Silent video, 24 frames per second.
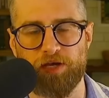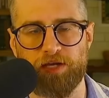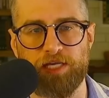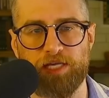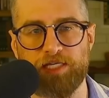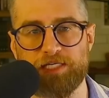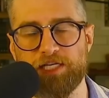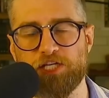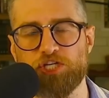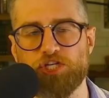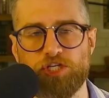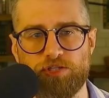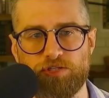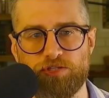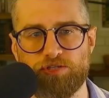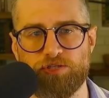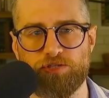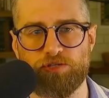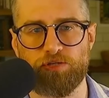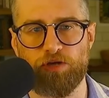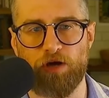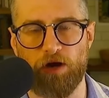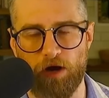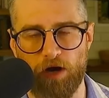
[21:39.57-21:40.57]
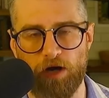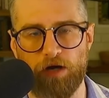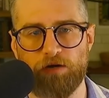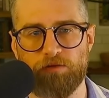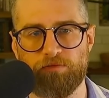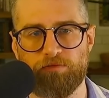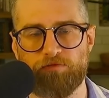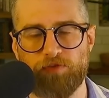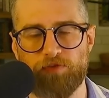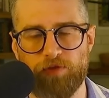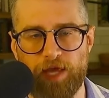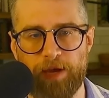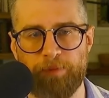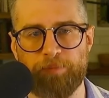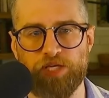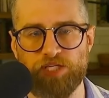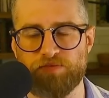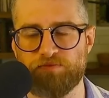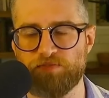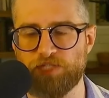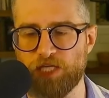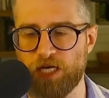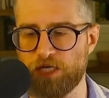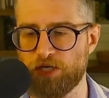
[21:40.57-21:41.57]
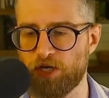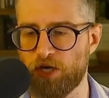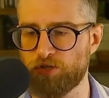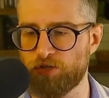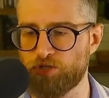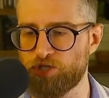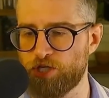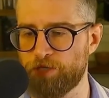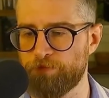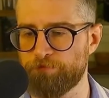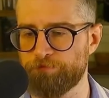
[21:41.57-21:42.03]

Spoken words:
conditions are for that piece of technology.